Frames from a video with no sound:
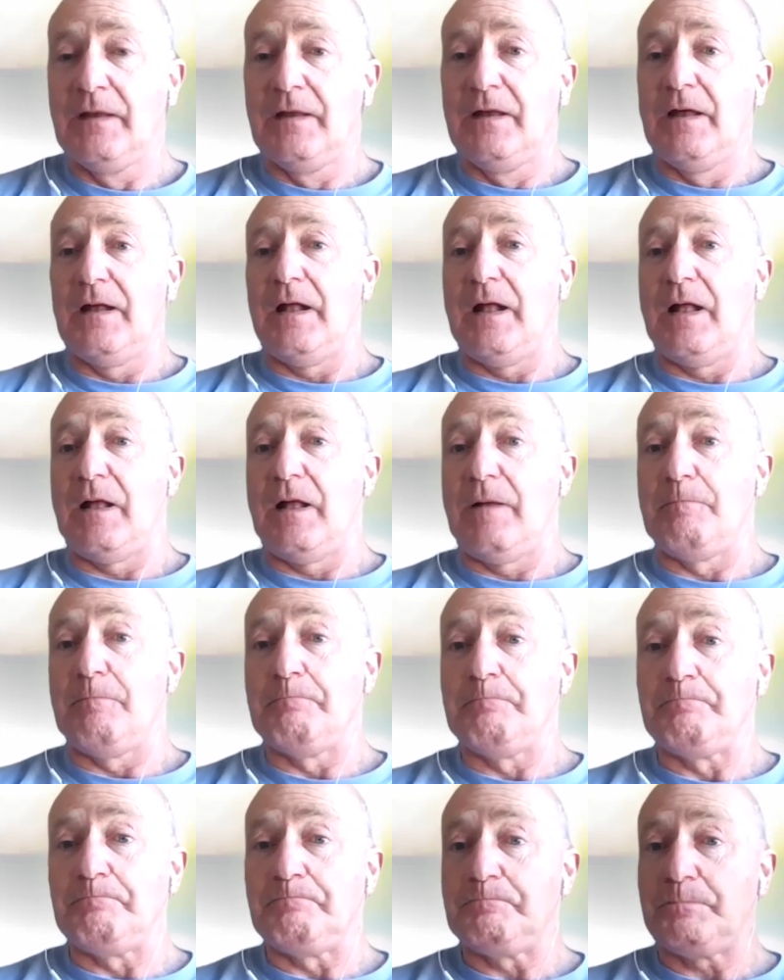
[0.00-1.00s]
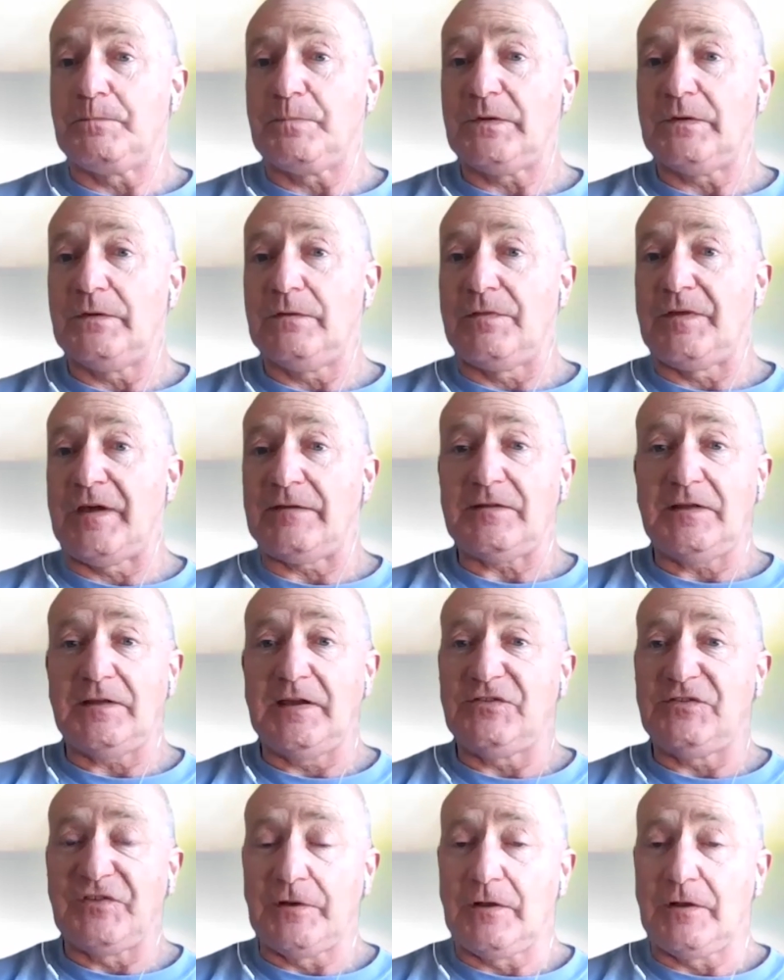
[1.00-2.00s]
that
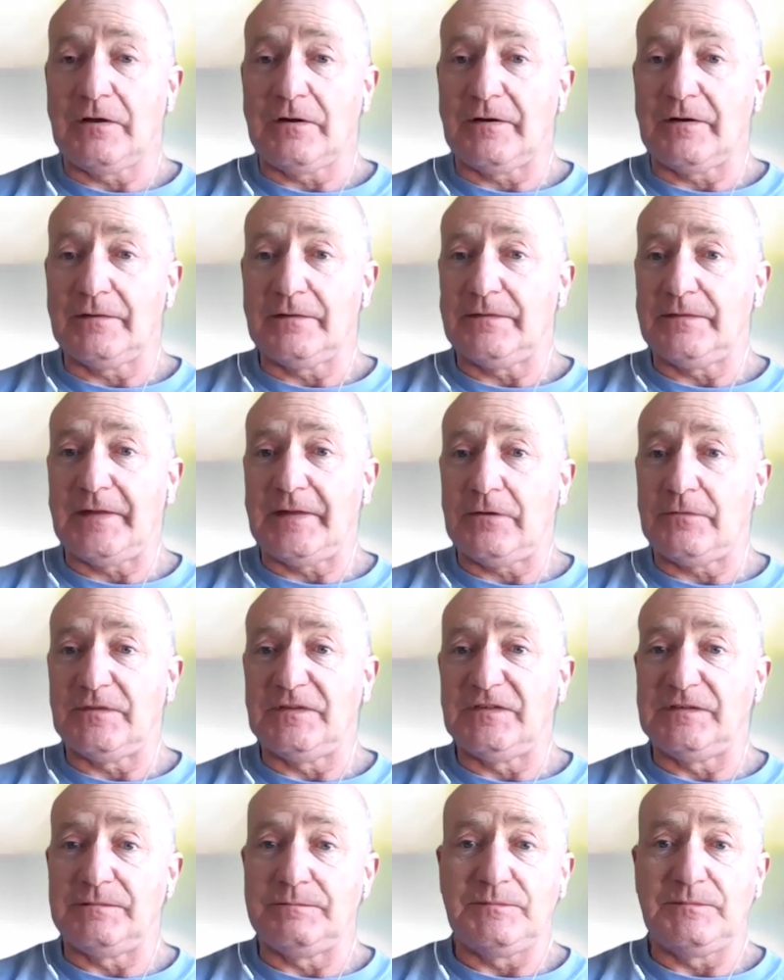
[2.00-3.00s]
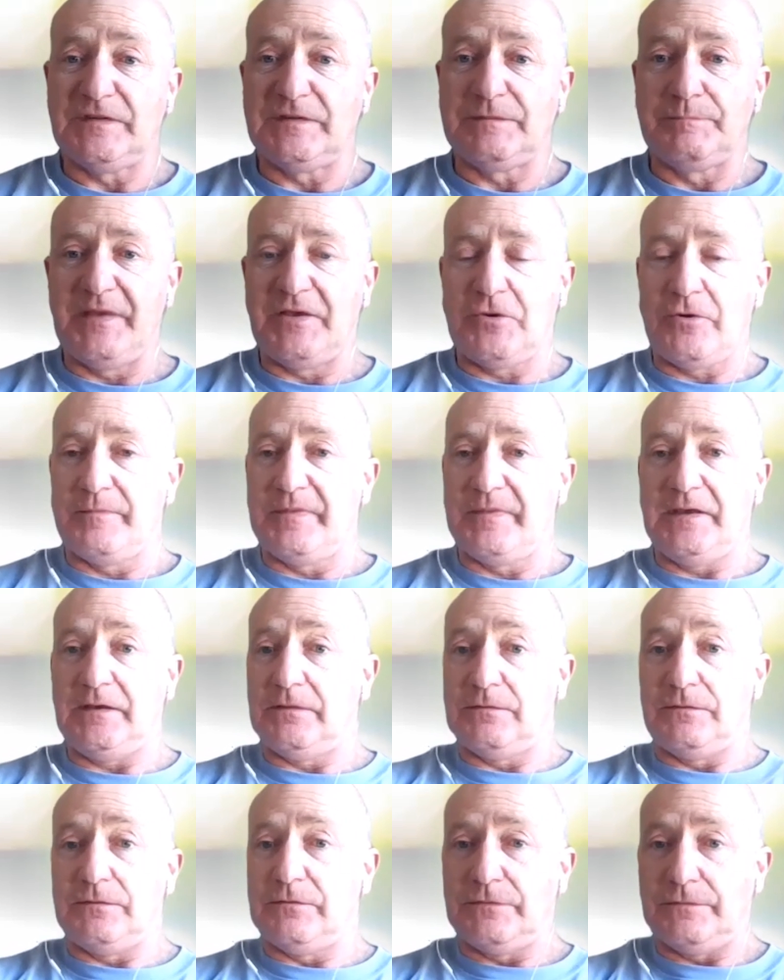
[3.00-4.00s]
HLR now is
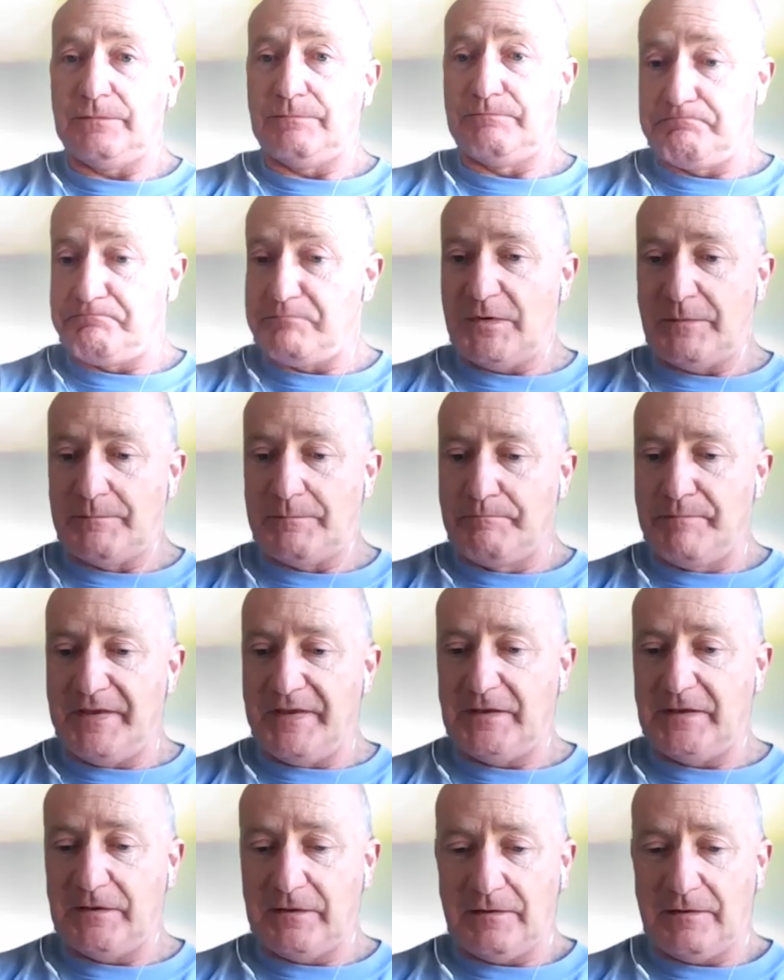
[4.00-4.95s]
becoming a big